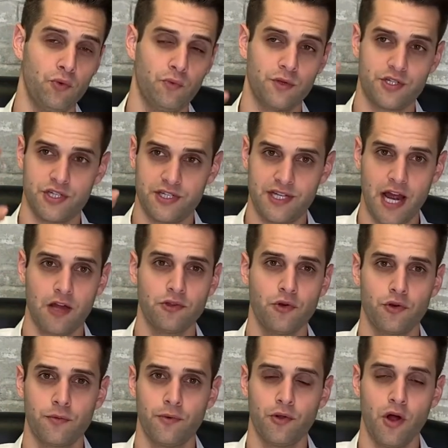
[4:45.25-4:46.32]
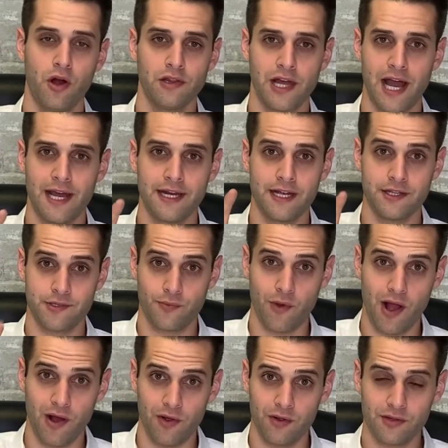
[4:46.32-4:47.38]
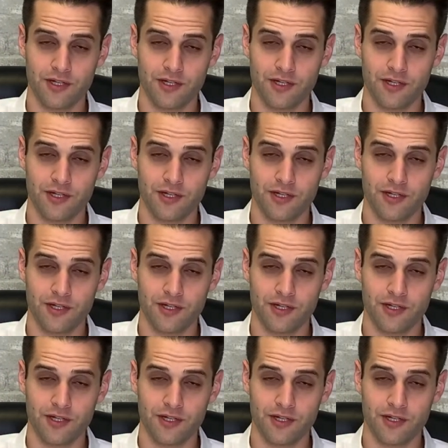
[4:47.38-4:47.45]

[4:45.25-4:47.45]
which is downloadable online as well.